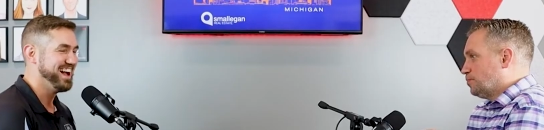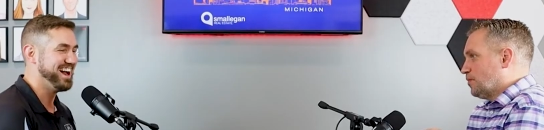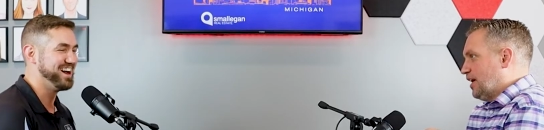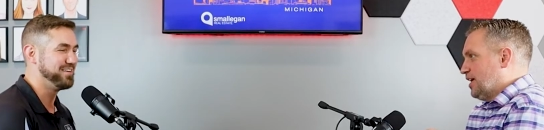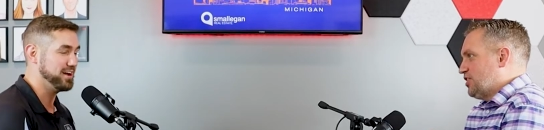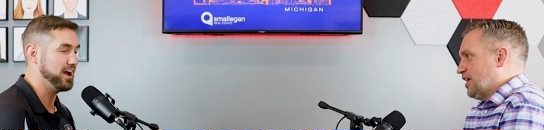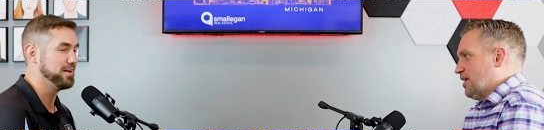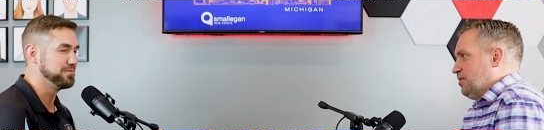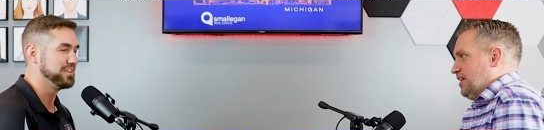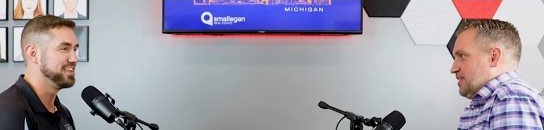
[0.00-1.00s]
Speaker 1: Um, check uh,
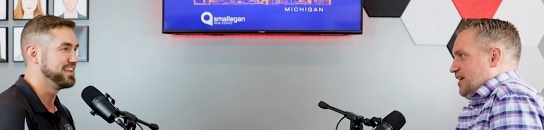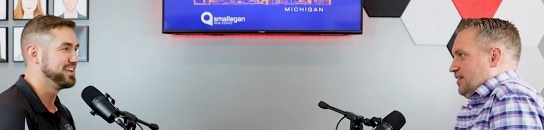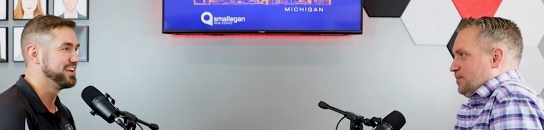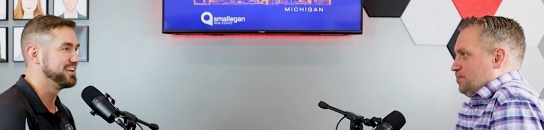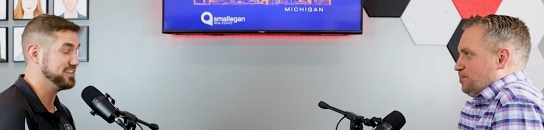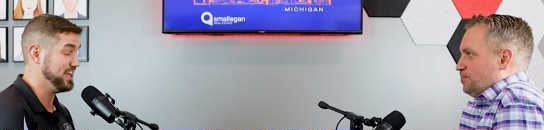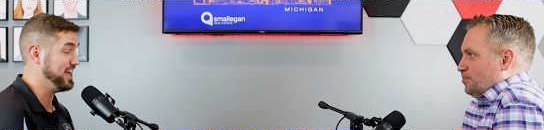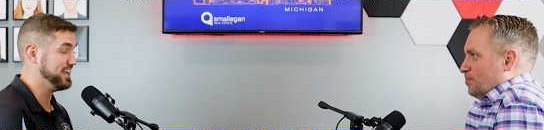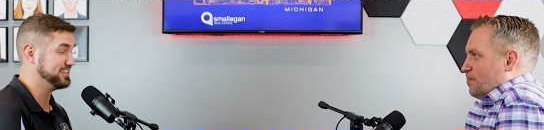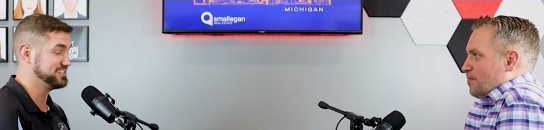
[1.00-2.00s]
that place out.
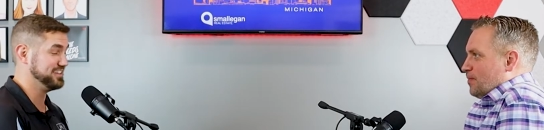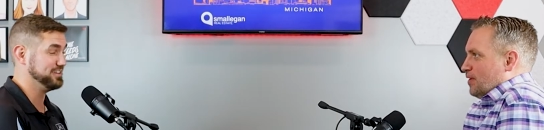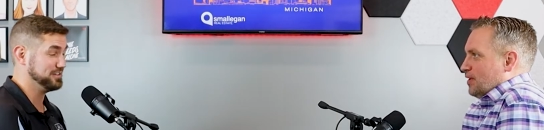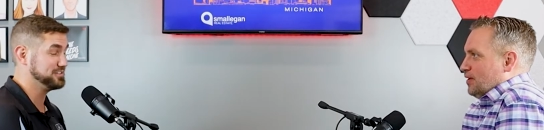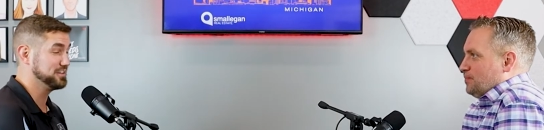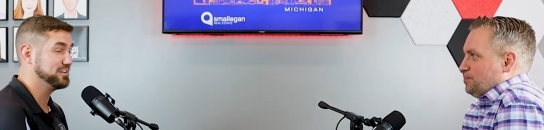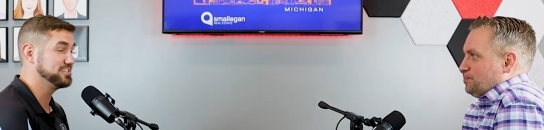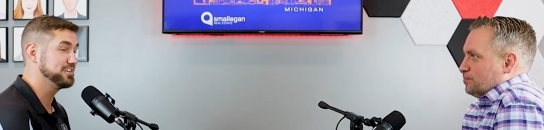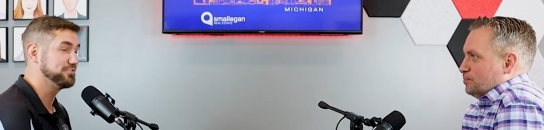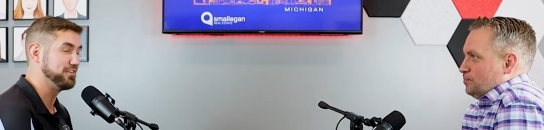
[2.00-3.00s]
Yeah, it's it's good.
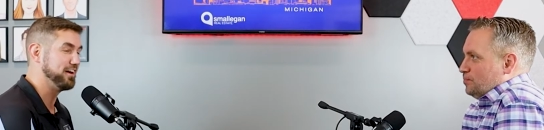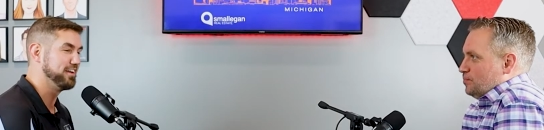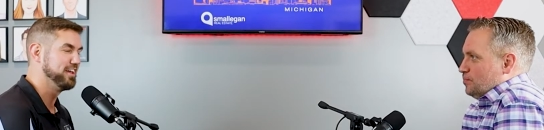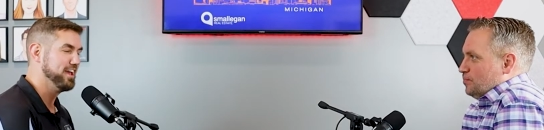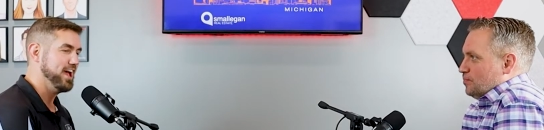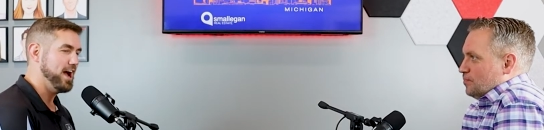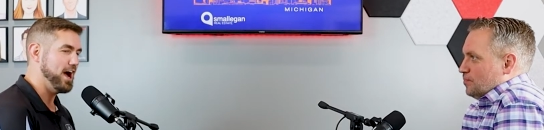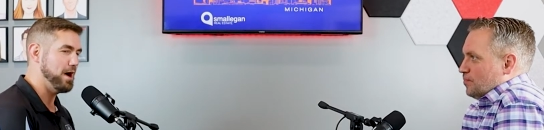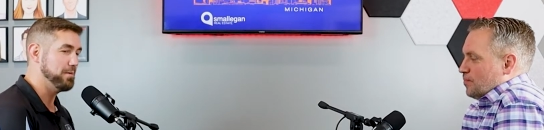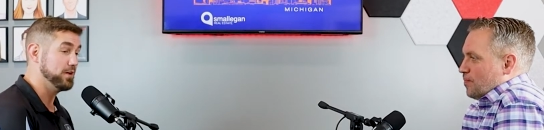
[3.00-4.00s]
It's good fun.
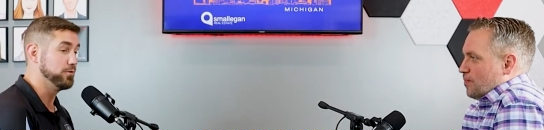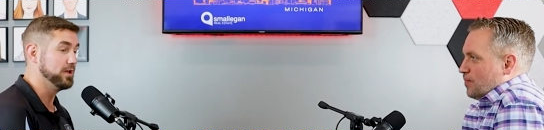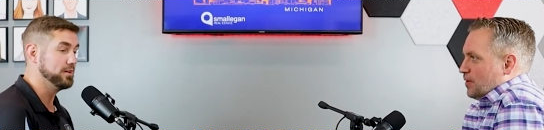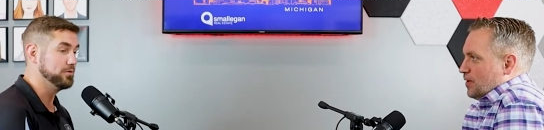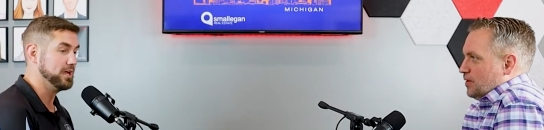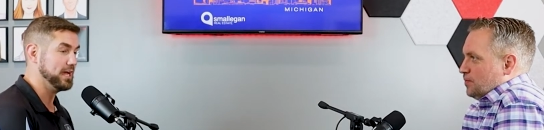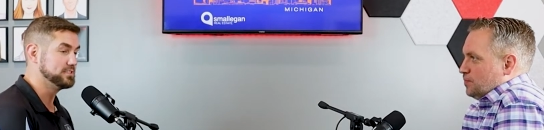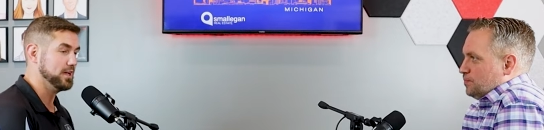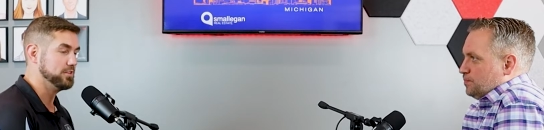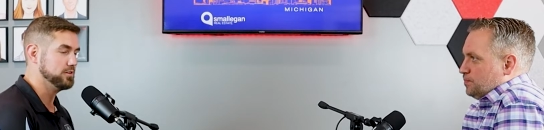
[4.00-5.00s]
Um, and we we got
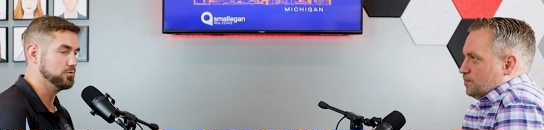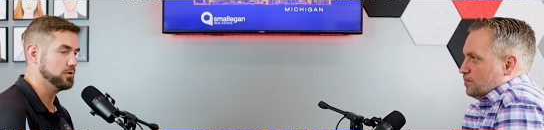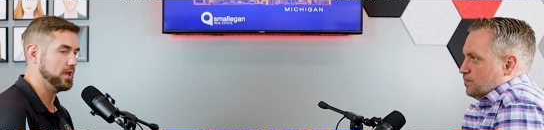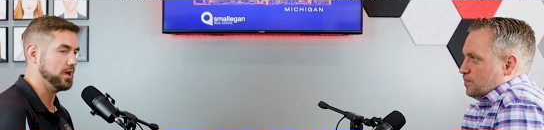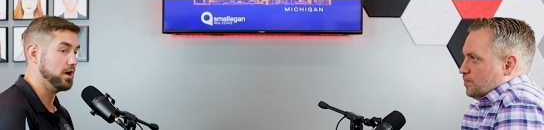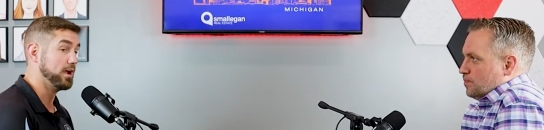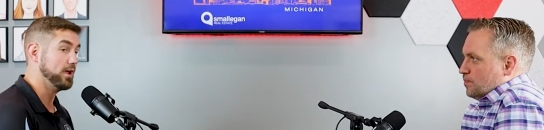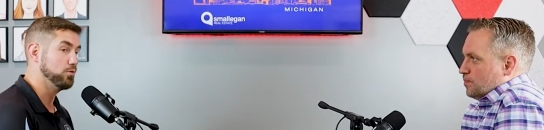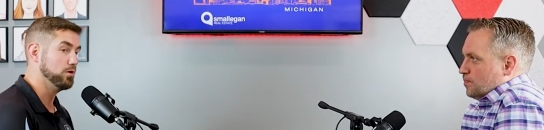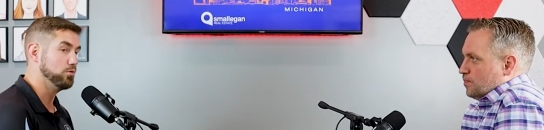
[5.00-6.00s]
together and we're like, okay,
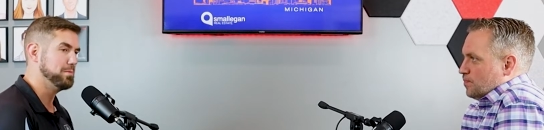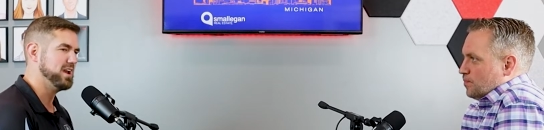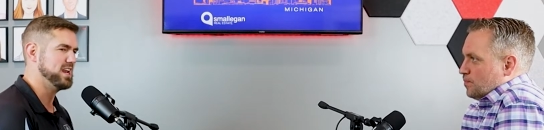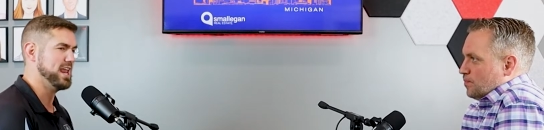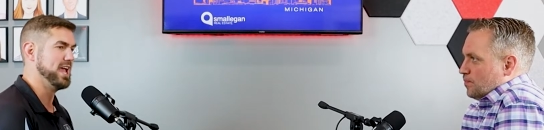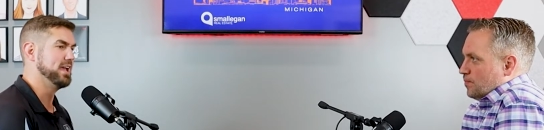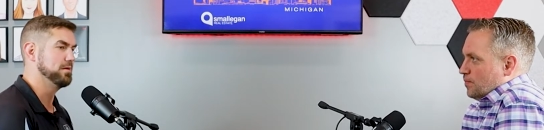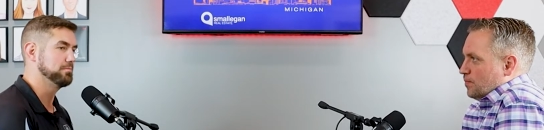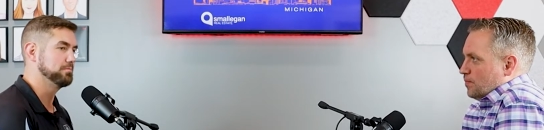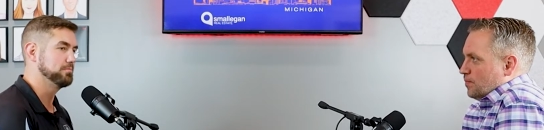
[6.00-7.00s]
what, what about a
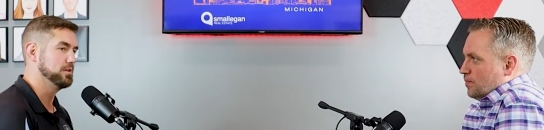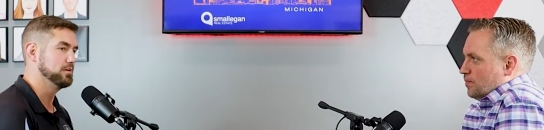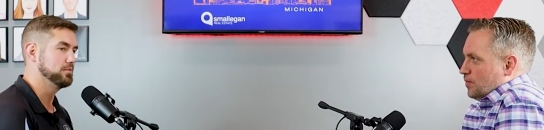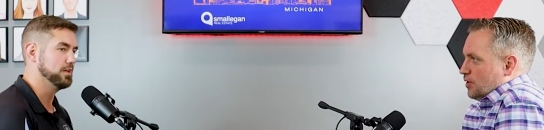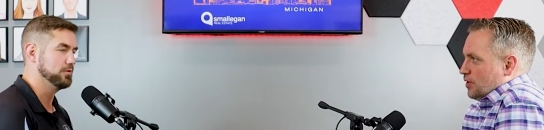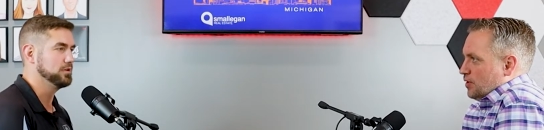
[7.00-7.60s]
name? You know, and